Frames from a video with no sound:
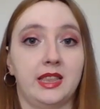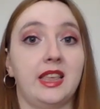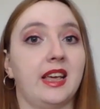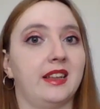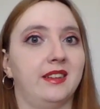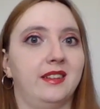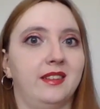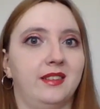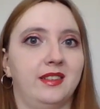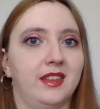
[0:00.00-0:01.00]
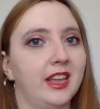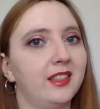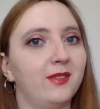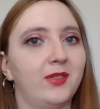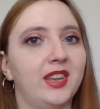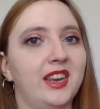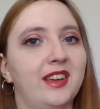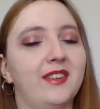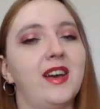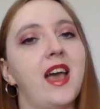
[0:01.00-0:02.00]
yeah, like the
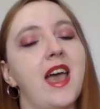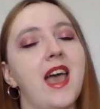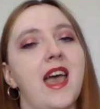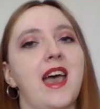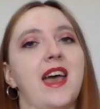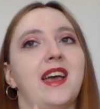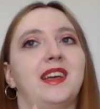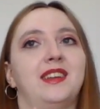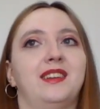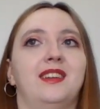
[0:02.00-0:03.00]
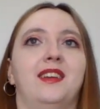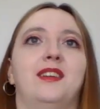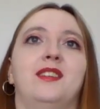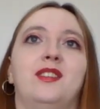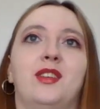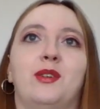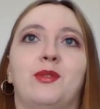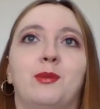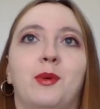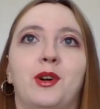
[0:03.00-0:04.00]
video. And so
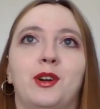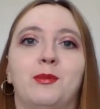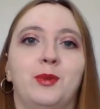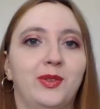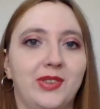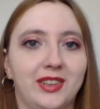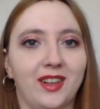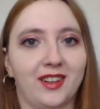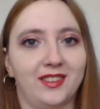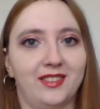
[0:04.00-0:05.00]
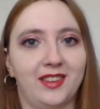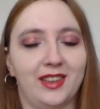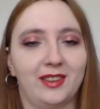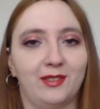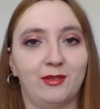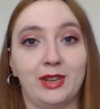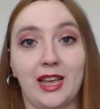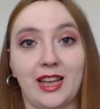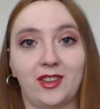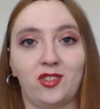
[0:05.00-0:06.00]
for more movie content,
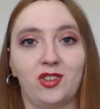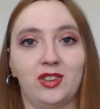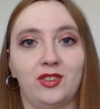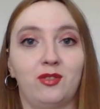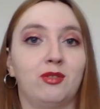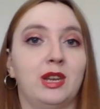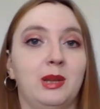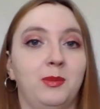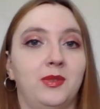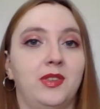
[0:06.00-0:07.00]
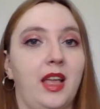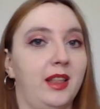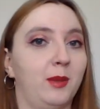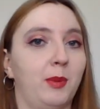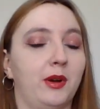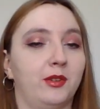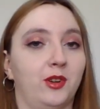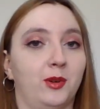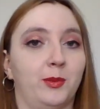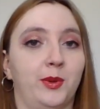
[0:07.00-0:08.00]
reaction streams, and the
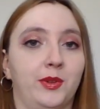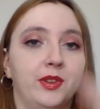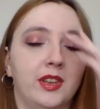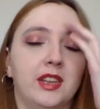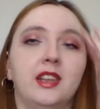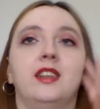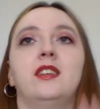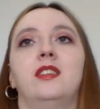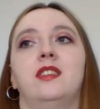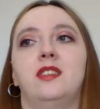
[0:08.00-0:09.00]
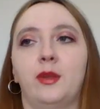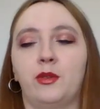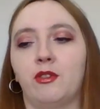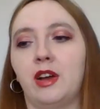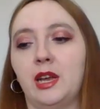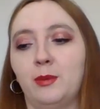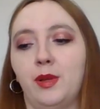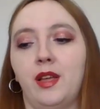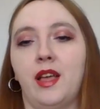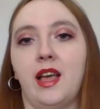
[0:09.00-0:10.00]
paranormal, subscribe
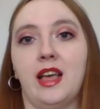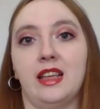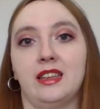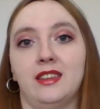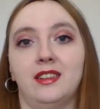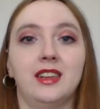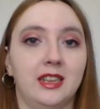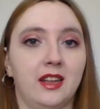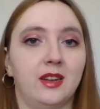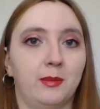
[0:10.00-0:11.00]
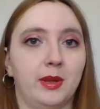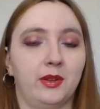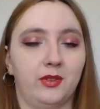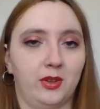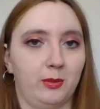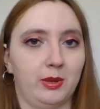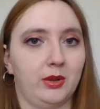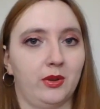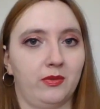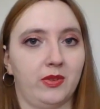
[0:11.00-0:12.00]
and click on the bell so you'll be
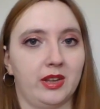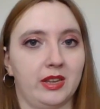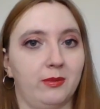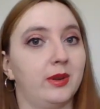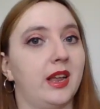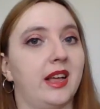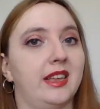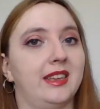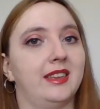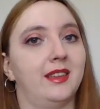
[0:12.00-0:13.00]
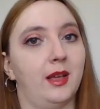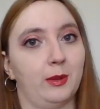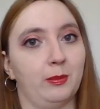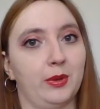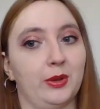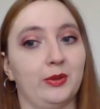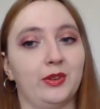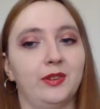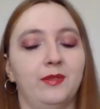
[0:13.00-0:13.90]
notified when I upload.